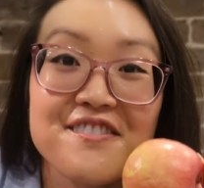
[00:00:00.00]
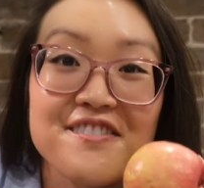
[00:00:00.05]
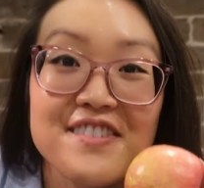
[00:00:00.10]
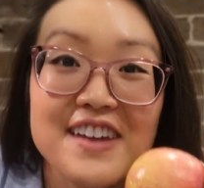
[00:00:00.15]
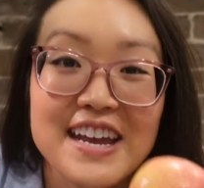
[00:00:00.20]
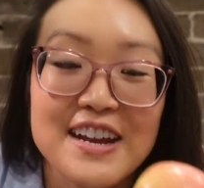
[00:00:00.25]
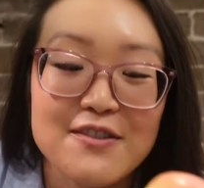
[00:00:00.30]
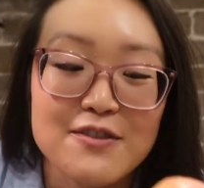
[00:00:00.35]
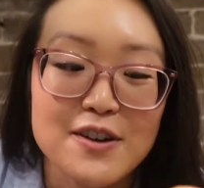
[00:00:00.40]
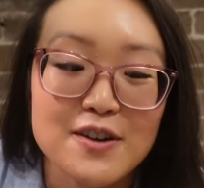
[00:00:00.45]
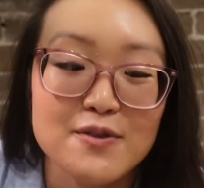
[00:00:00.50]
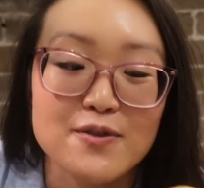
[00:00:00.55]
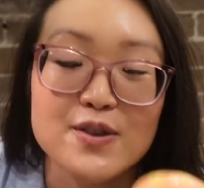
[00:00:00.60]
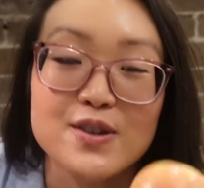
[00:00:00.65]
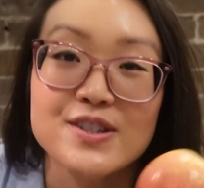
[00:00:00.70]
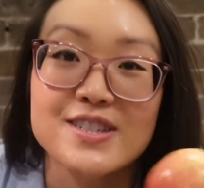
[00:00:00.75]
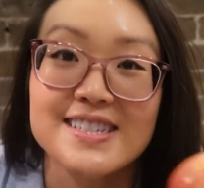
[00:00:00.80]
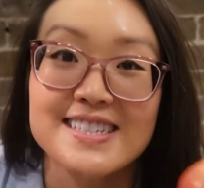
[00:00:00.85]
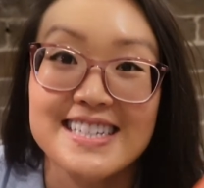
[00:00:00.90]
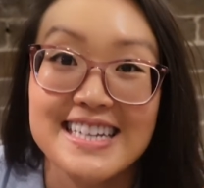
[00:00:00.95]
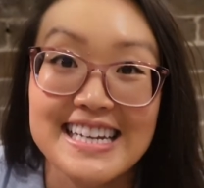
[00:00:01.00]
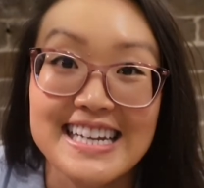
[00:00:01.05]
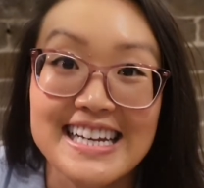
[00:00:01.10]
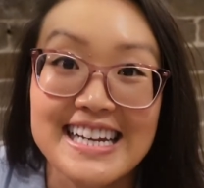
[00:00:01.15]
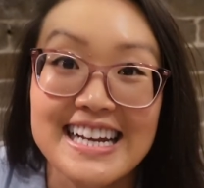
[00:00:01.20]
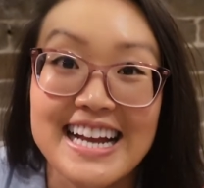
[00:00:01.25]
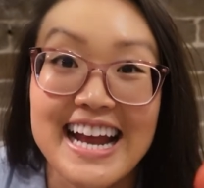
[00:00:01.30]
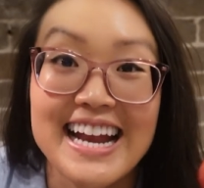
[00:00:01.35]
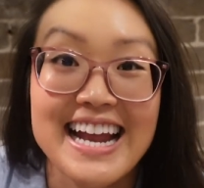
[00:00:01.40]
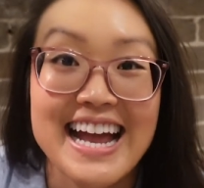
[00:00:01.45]
favorite fruits to
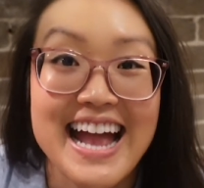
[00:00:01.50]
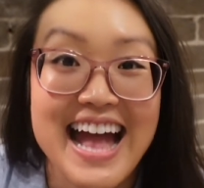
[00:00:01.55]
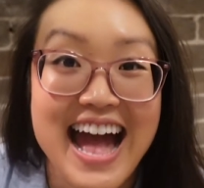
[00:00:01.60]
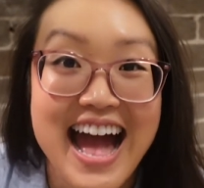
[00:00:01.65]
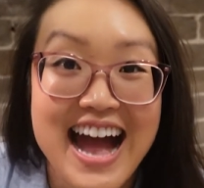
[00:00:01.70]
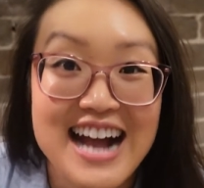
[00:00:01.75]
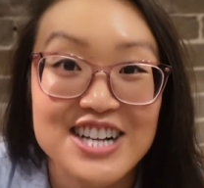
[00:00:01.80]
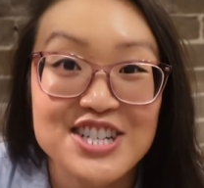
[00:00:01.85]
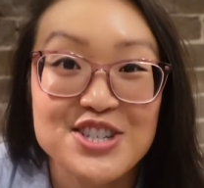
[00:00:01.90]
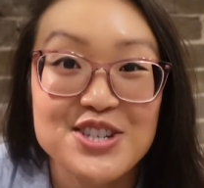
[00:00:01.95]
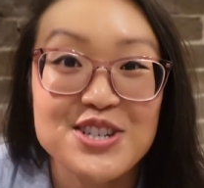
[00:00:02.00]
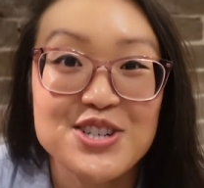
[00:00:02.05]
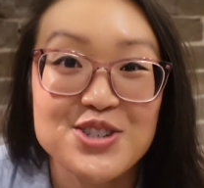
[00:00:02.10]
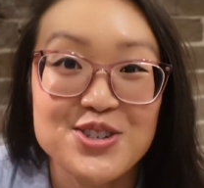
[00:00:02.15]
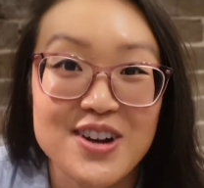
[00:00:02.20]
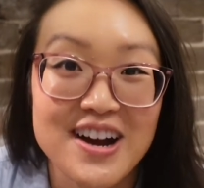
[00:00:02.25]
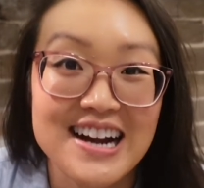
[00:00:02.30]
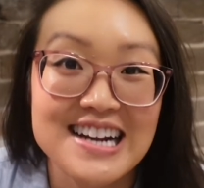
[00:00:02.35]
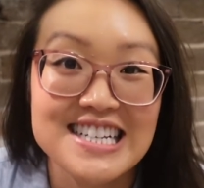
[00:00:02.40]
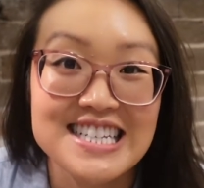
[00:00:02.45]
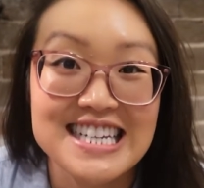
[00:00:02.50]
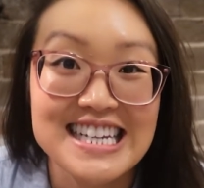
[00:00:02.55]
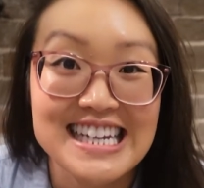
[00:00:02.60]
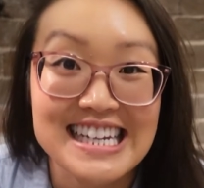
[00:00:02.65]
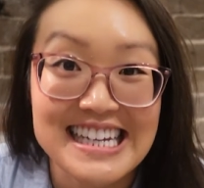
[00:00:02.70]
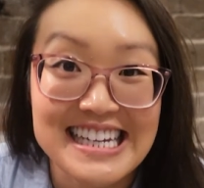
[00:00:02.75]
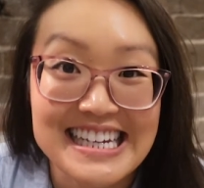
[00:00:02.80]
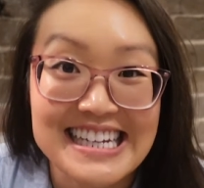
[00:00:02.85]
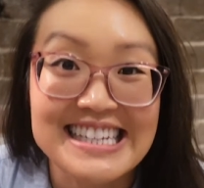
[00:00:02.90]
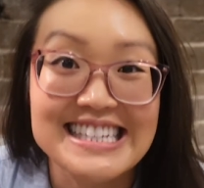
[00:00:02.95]
eat, and I actually try to
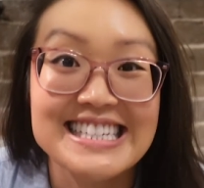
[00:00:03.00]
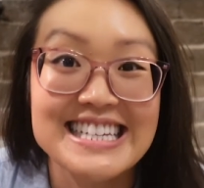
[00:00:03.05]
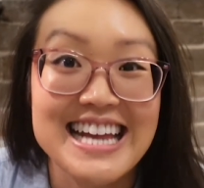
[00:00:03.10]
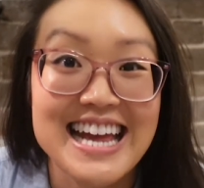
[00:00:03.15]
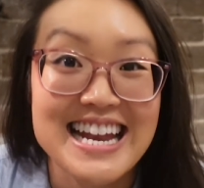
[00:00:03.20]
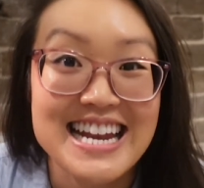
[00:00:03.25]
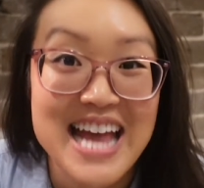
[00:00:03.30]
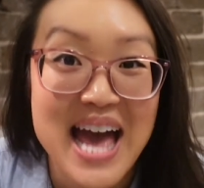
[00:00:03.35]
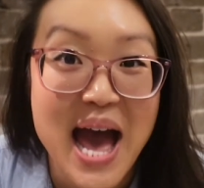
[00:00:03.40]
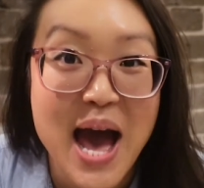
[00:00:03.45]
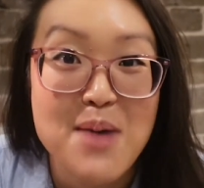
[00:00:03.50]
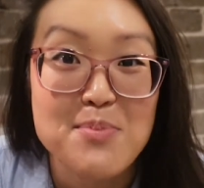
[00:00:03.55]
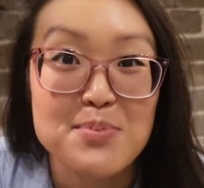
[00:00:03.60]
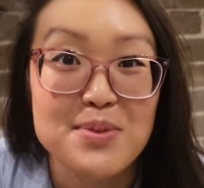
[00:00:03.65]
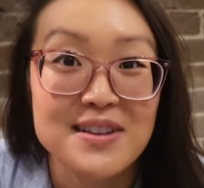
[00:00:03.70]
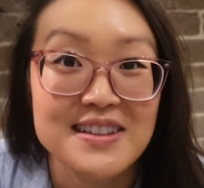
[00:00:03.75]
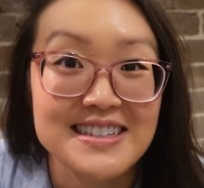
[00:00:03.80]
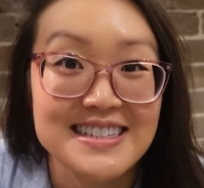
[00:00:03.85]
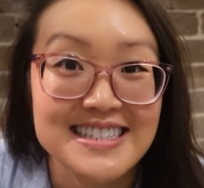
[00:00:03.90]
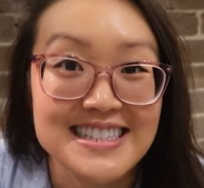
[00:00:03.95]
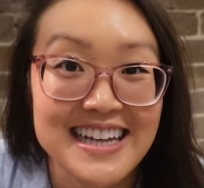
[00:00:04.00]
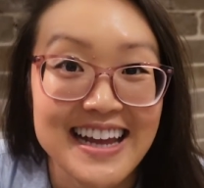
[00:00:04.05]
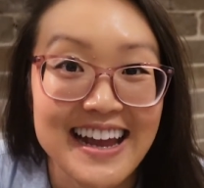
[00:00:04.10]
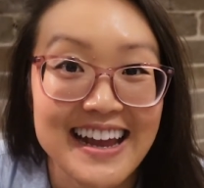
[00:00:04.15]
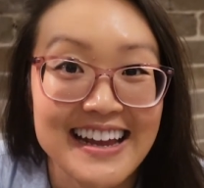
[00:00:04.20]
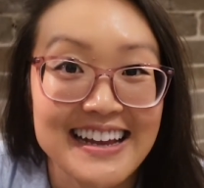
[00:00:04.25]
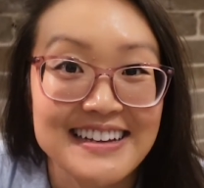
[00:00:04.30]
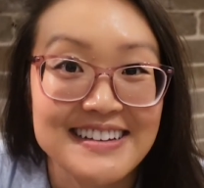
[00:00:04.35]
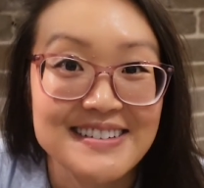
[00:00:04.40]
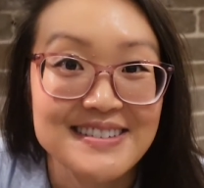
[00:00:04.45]
eat an apple a
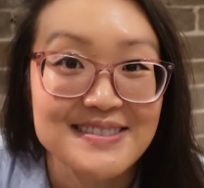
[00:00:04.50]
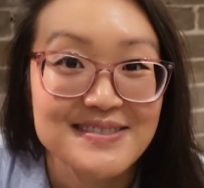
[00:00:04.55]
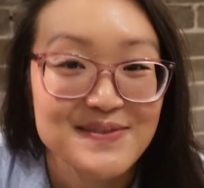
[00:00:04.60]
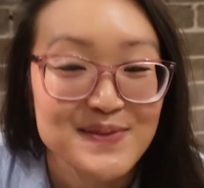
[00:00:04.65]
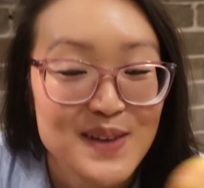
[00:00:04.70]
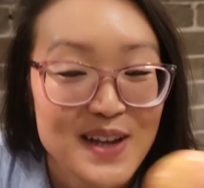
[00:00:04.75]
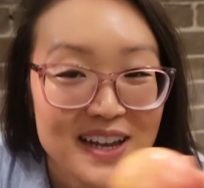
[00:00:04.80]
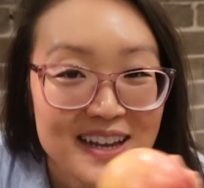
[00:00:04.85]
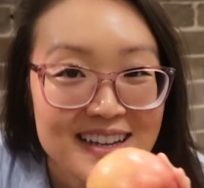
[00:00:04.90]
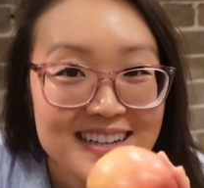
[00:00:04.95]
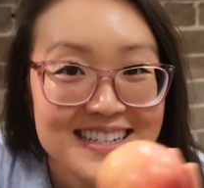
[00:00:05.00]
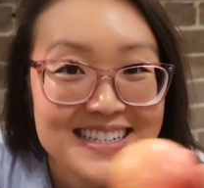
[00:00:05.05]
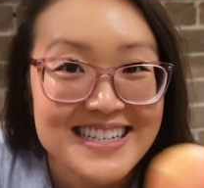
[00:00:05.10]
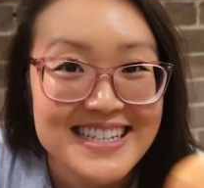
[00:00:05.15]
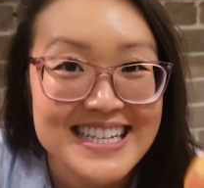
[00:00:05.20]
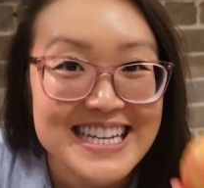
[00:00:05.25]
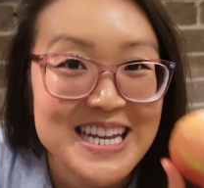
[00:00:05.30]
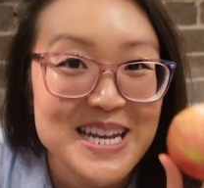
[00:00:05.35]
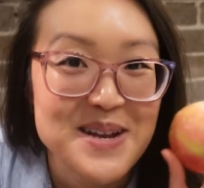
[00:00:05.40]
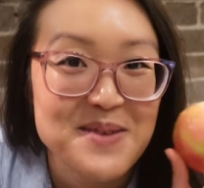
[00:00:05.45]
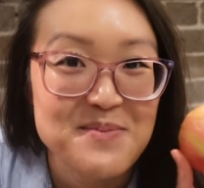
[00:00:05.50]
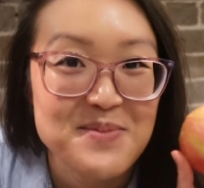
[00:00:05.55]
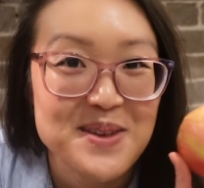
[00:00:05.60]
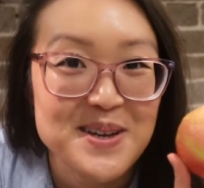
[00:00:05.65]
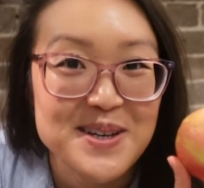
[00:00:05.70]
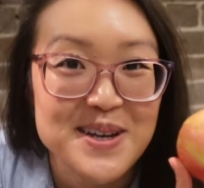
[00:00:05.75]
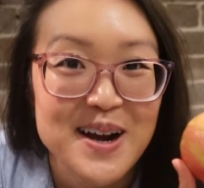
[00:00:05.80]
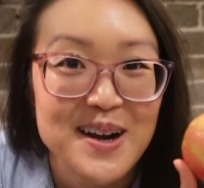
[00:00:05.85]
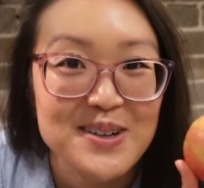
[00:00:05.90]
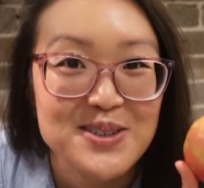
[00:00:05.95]
day to keep the
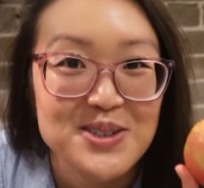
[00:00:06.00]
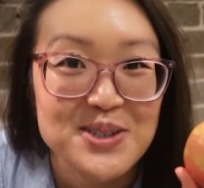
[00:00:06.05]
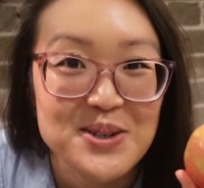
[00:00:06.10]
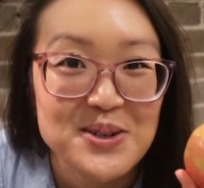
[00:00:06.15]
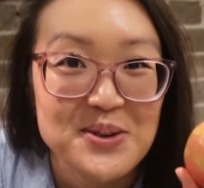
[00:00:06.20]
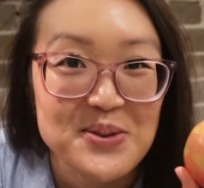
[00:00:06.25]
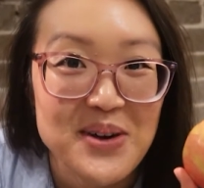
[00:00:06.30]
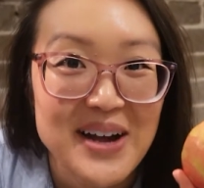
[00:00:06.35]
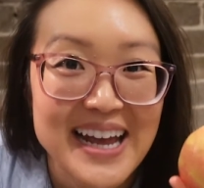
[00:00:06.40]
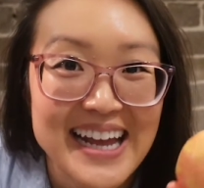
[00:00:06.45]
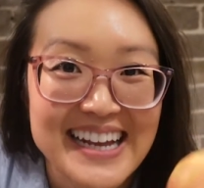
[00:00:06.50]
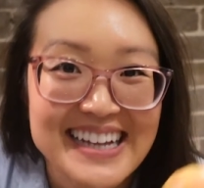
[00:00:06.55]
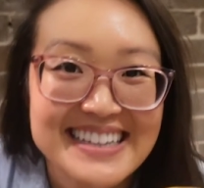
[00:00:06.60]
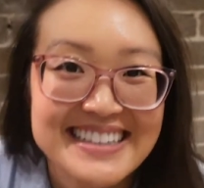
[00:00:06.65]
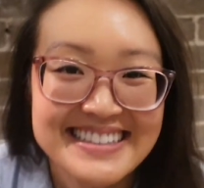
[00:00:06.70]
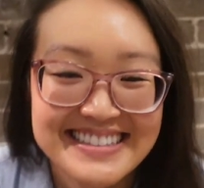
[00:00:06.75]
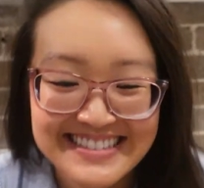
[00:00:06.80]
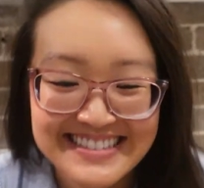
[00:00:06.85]
doctor away.